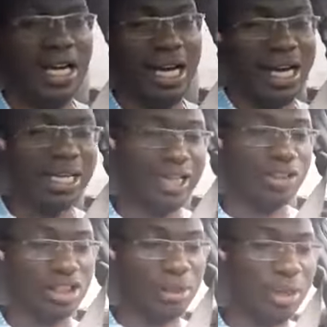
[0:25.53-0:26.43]
And I
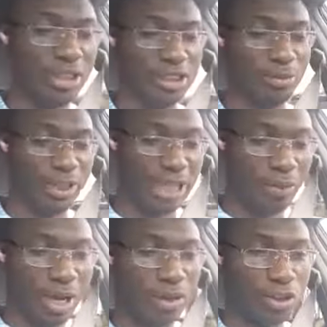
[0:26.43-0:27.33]
talked about this morning
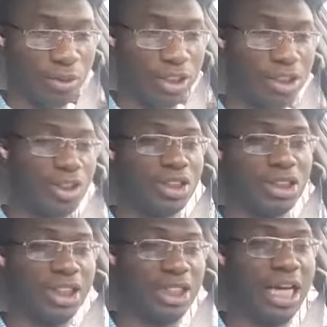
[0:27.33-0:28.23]
that we're going to be
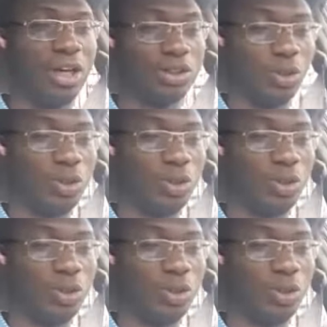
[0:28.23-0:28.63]
discussing how to